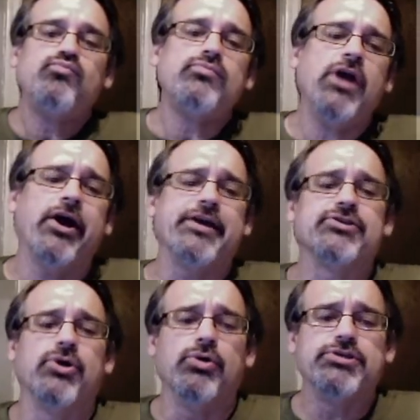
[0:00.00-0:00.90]
All right.
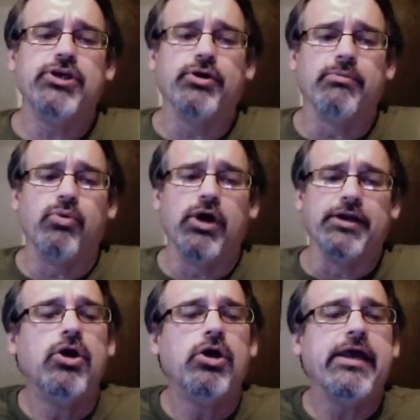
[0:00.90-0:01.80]
So OTO number 1,
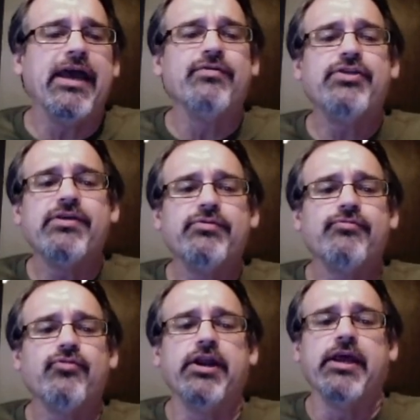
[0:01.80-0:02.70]
everything from the
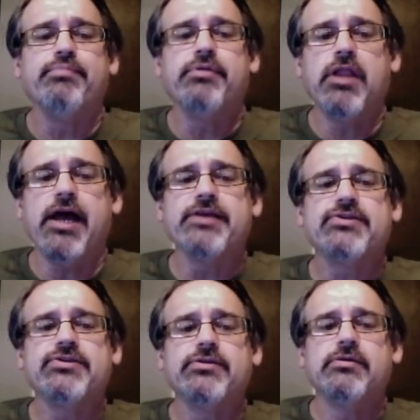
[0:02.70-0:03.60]
front end
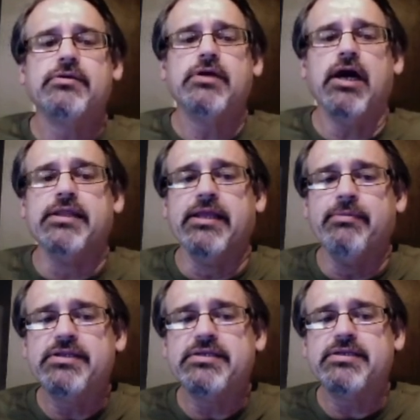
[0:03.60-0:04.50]
plus
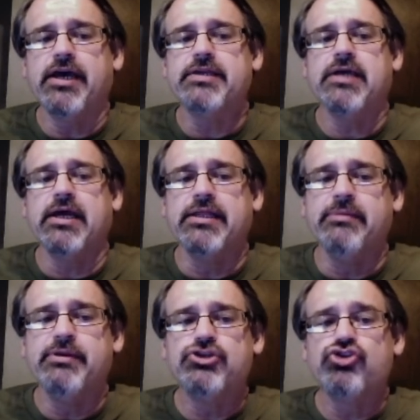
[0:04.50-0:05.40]
unlimited sites,
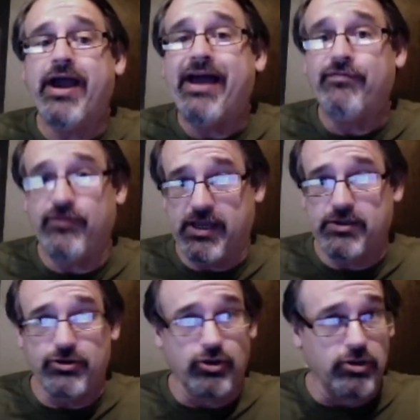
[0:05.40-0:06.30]
unlimited traffic,
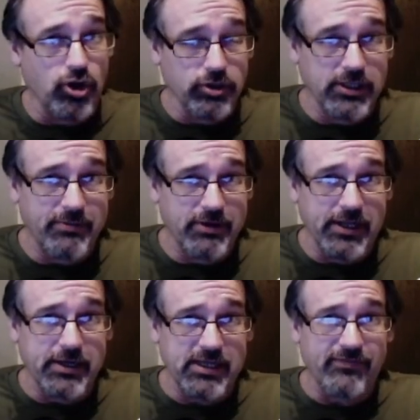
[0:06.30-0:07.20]
no longer
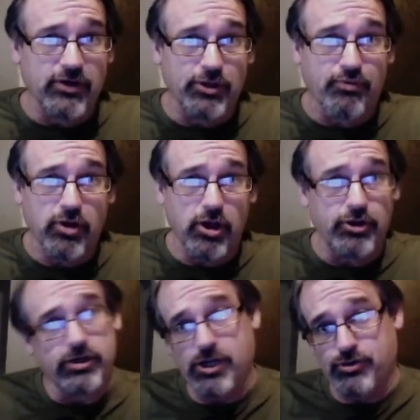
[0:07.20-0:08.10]
limited. Even on the Pro, you're
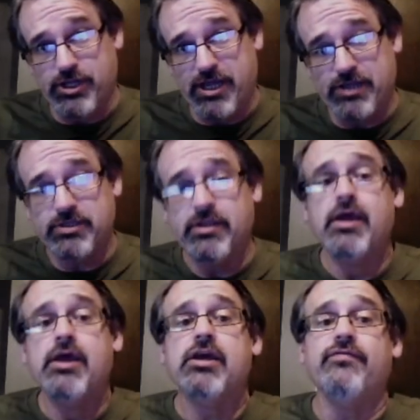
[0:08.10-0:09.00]
at 100,000.
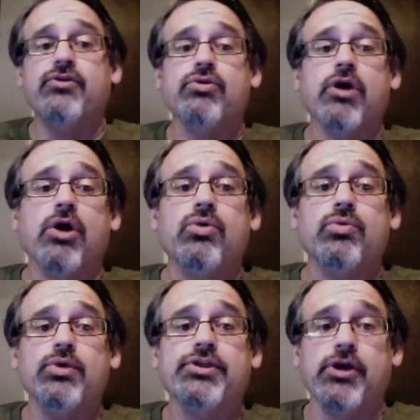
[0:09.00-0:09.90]
If you go
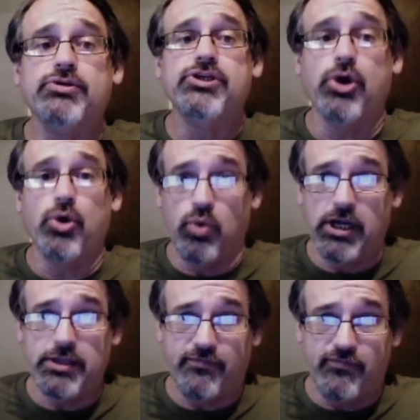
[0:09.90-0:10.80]
with the OTO
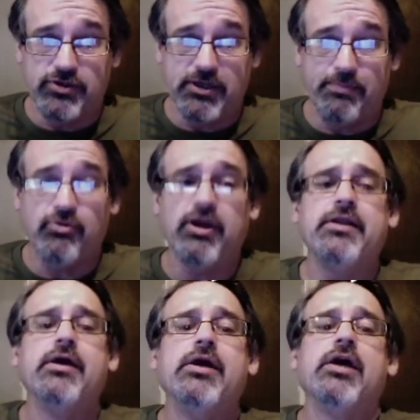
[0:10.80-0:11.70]
1, the first upgrade,
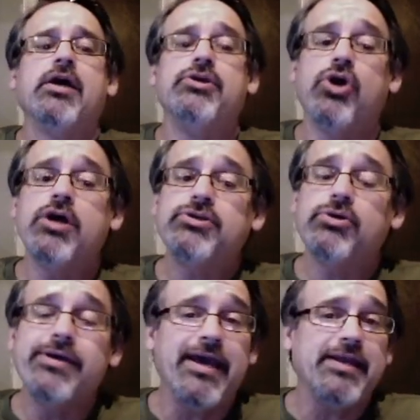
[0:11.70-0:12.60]
you also
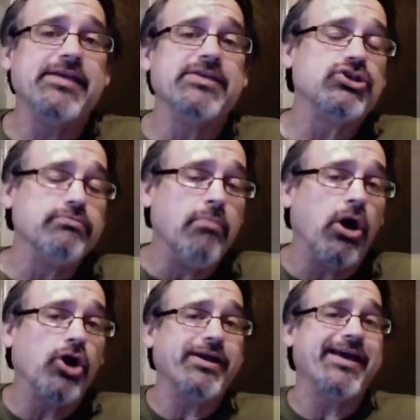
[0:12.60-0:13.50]
get his
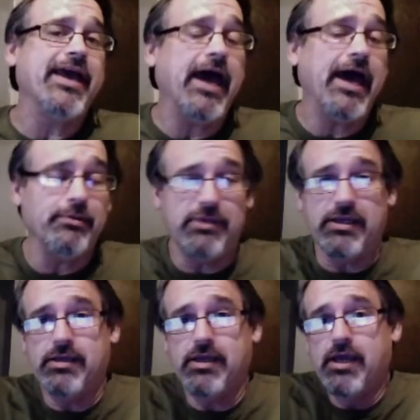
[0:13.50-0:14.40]
Smart Academy.
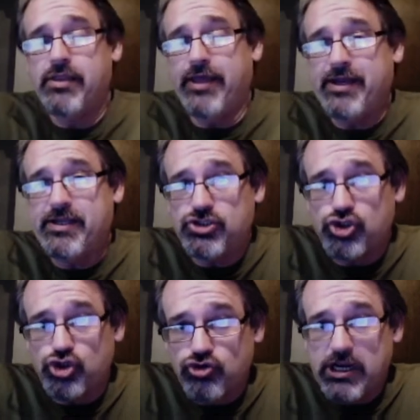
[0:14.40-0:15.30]
That is
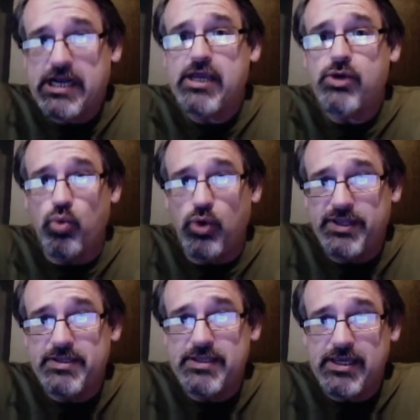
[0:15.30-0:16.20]
training
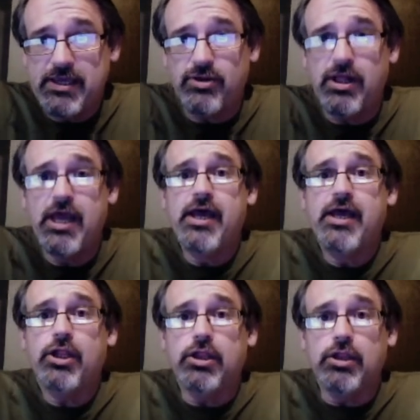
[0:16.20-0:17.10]
with Neil,
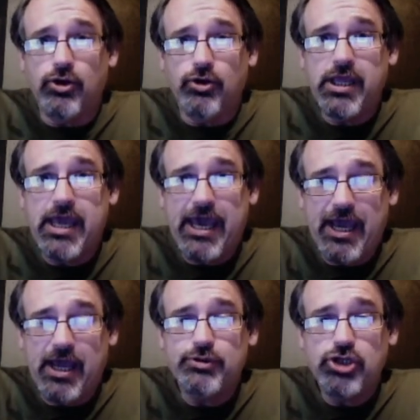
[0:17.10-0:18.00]
learning
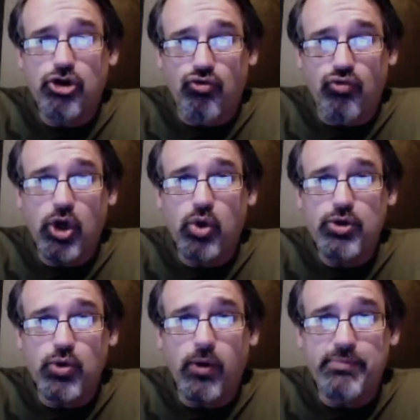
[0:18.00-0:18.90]
how to grow
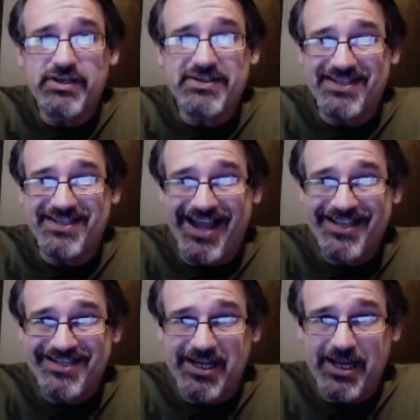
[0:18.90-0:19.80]
your business, not
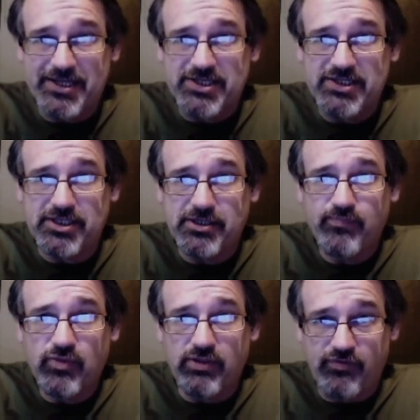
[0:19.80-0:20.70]
just
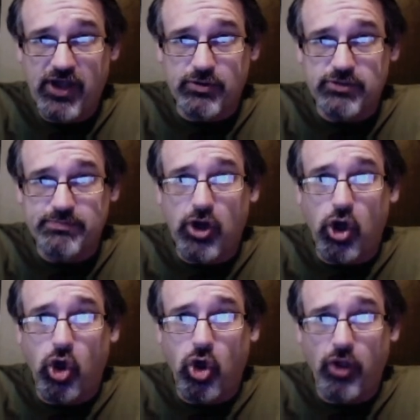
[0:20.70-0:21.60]
the funnels, but
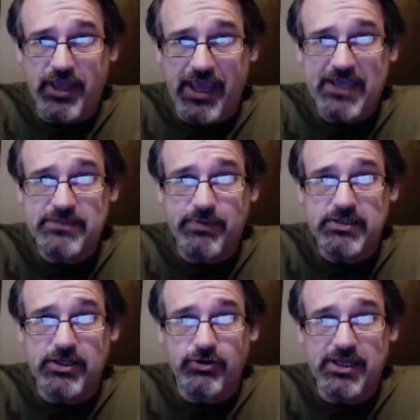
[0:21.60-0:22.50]
all the aspects
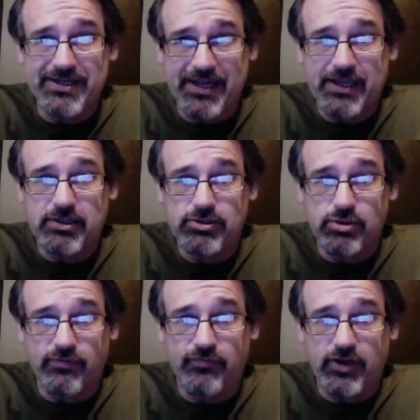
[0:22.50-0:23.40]
that are connected to
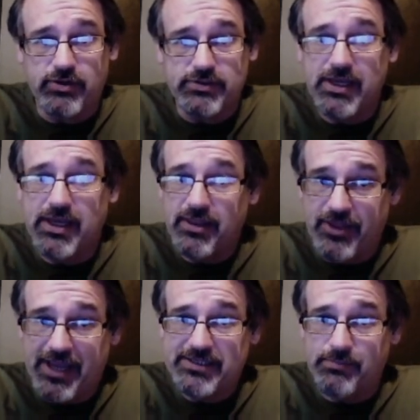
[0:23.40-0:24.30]
the funnels.
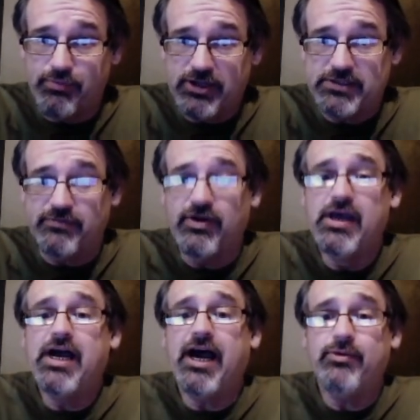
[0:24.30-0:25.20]
That's impressive.
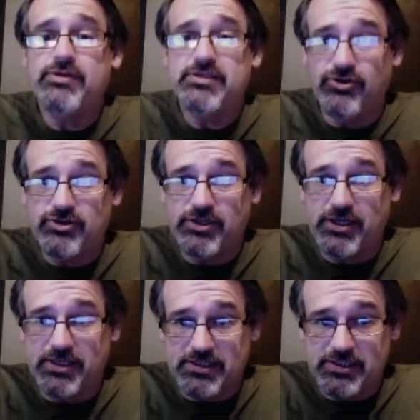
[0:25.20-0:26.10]
I would seriously
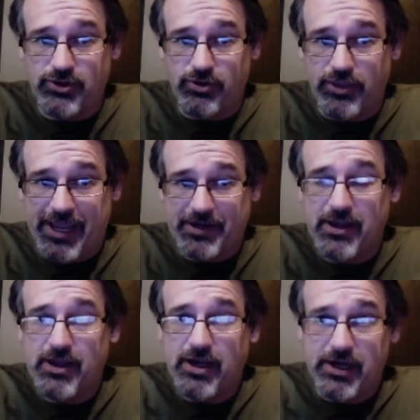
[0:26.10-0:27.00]
consider that
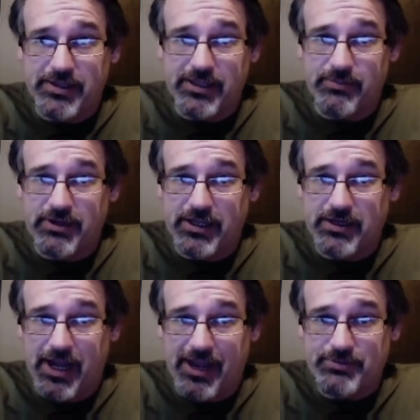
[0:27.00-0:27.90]
unlimited
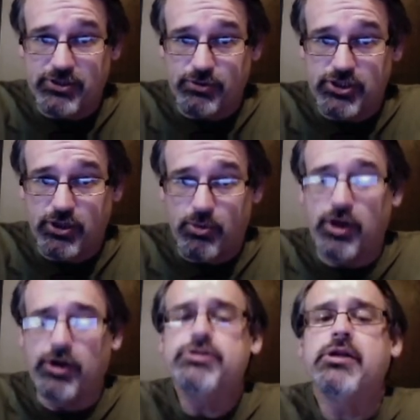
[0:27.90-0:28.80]
option, OTO number
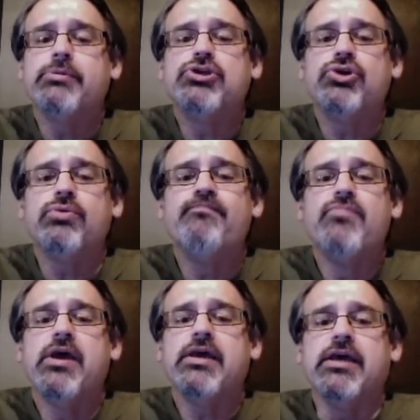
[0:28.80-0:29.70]
1. OTO number 2
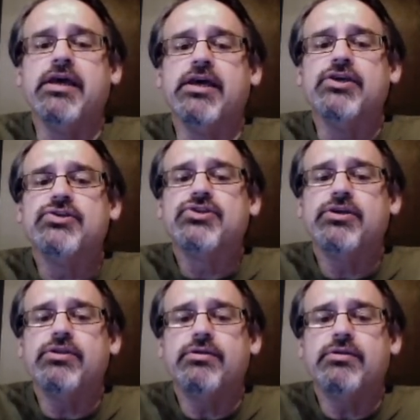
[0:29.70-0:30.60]
is
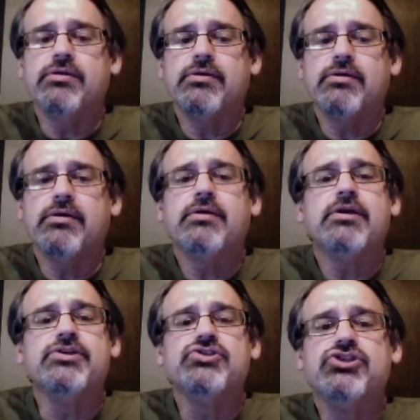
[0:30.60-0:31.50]

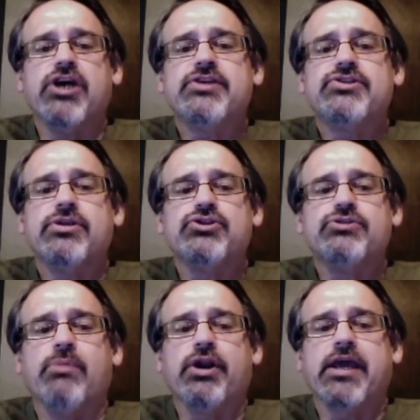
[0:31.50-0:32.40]
just the
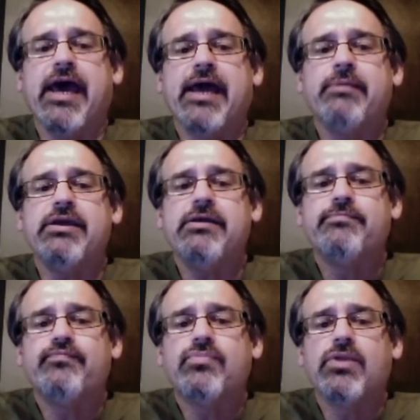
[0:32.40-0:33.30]
Smart Academy
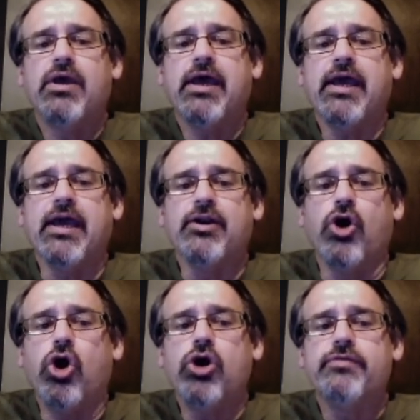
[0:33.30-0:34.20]
and
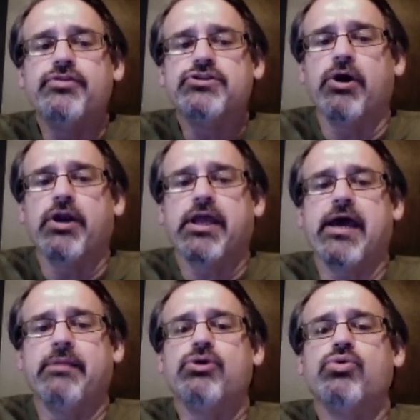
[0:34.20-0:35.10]
all of the Smart
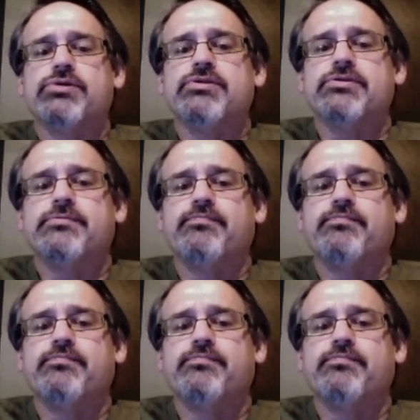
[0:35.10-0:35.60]
Academy courses.